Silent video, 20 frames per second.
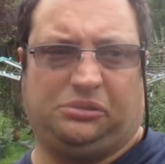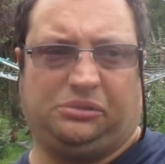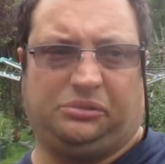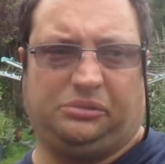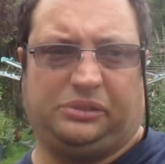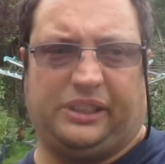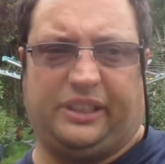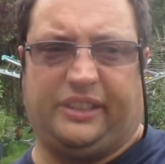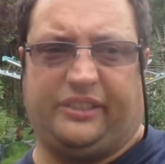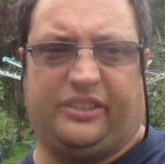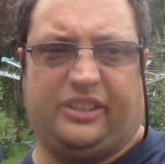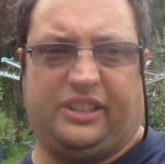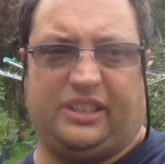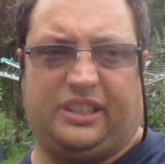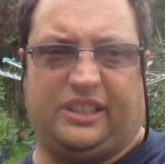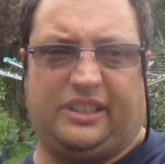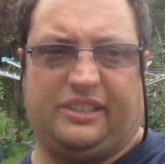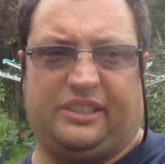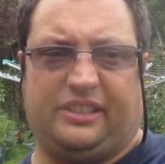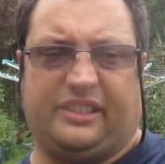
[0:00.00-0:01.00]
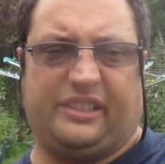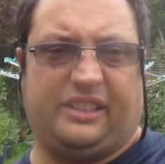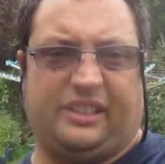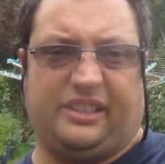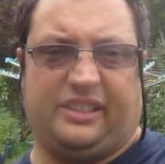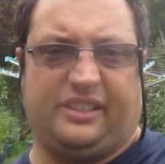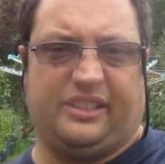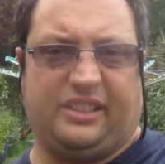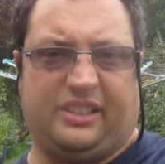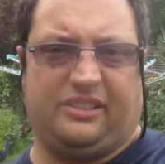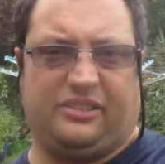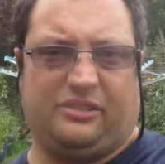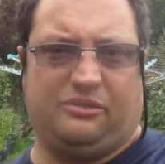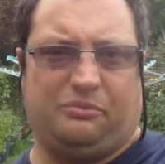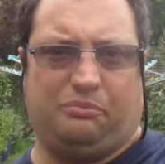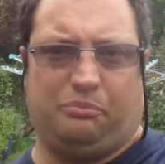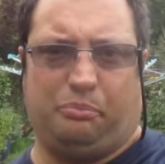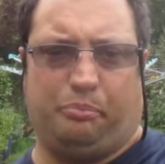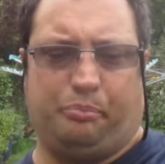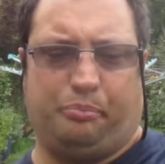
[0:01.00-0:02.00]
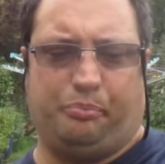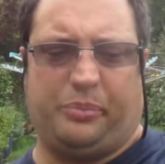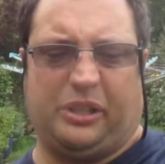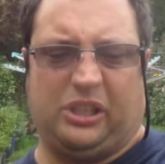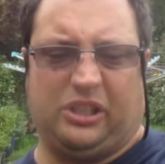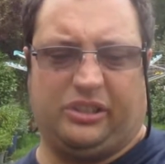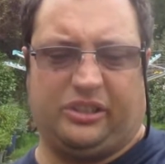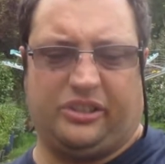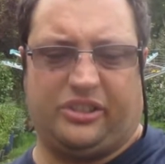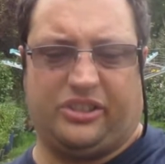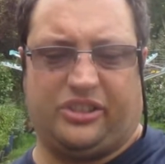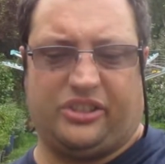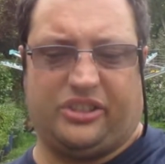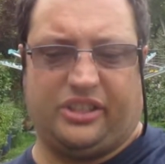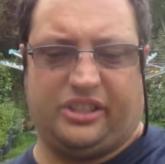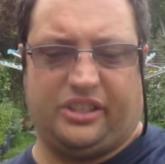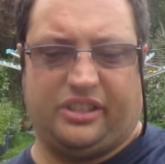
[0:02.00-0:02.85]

anything like these old bollocks